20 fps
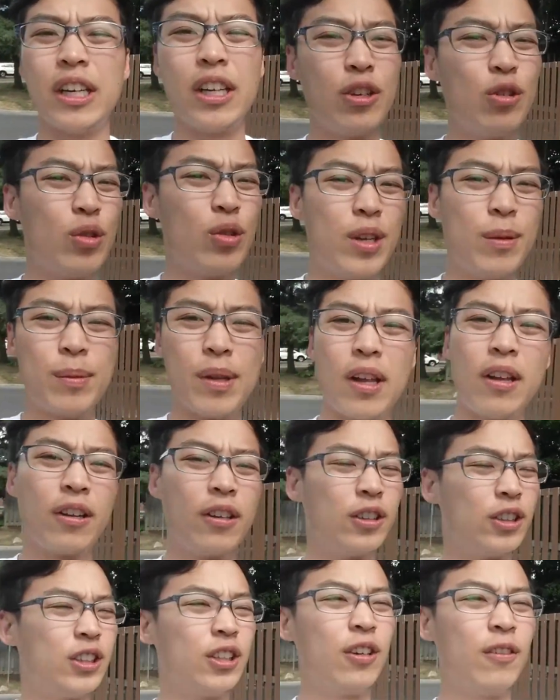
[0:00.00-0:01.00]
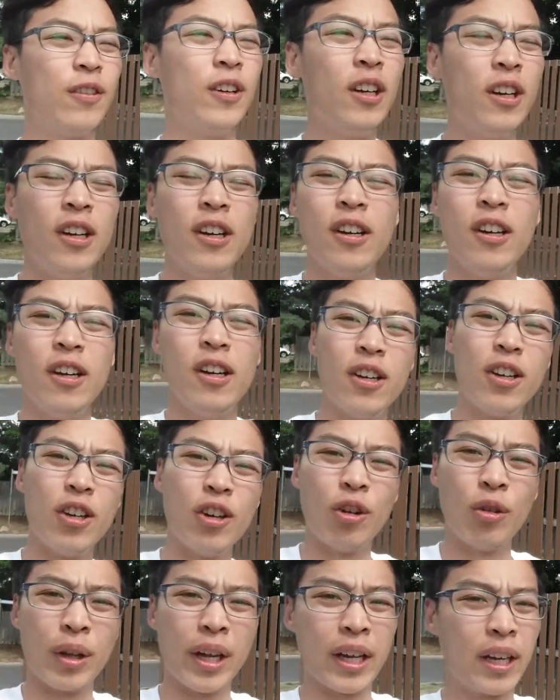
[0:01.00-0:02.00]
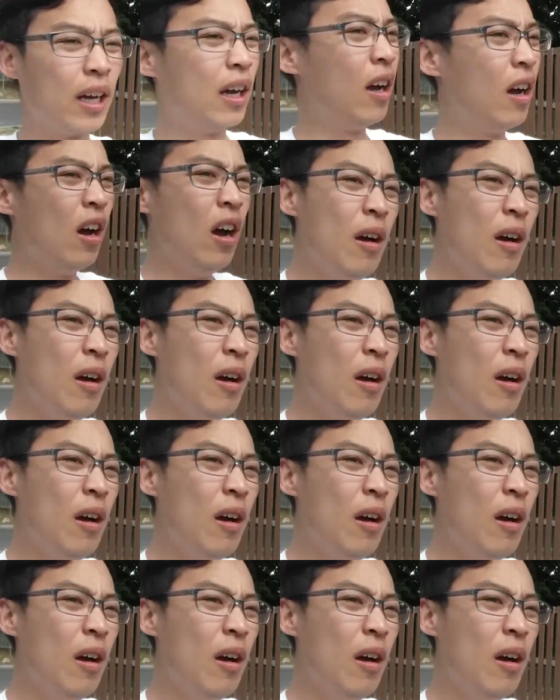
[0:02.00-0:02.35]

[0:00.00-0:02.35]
that you keep telling yourself. Like,